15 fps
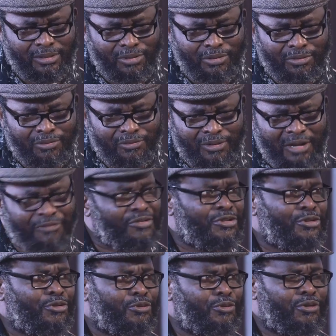you know
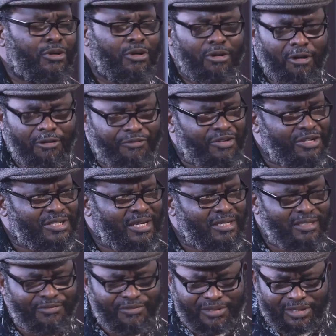avenue of his
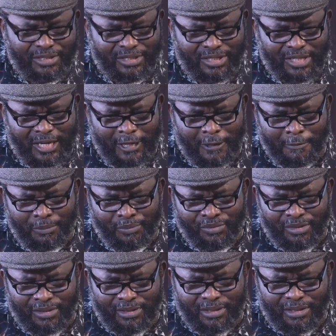activities here
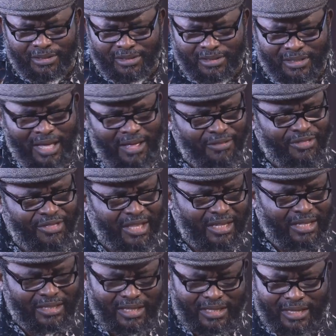it's that
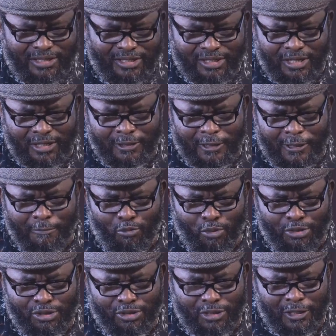thing that I said uh,
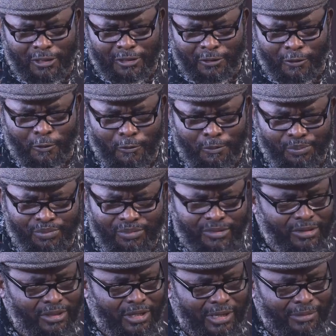must uh, you know
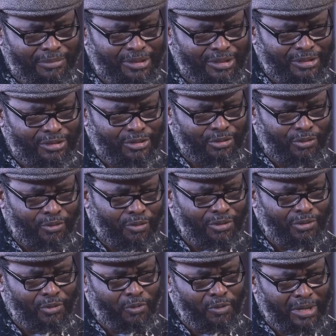come into
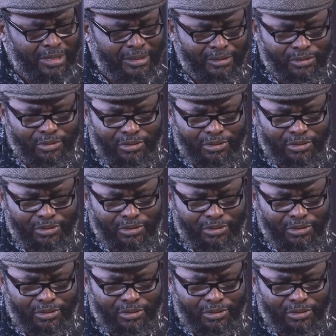101